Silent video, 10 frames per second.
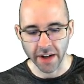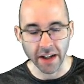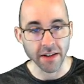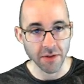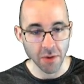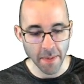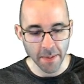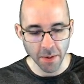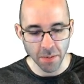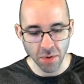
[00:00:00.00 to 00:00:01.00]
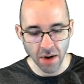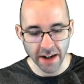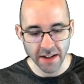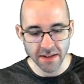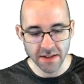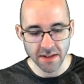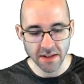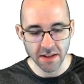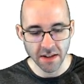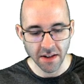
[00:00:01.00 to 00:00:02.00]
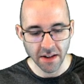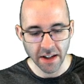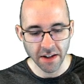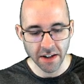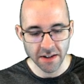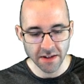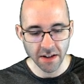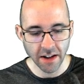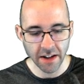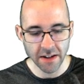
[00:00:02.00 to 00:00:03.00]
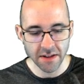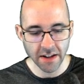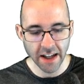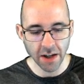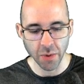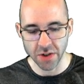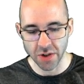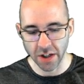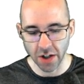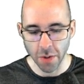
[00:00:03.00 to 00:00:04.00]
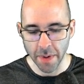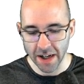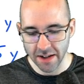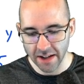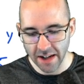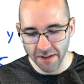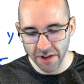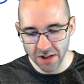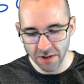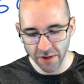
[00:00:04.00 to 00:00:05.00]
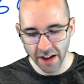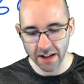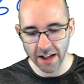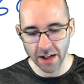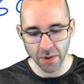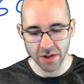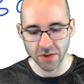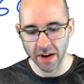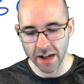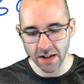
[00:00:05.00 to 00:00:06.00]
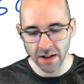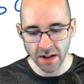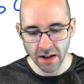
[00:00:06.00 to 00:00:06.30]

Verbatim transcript: Okay, remember price. Here, here's, the, here's the language. You can go back to the definition for that language, right?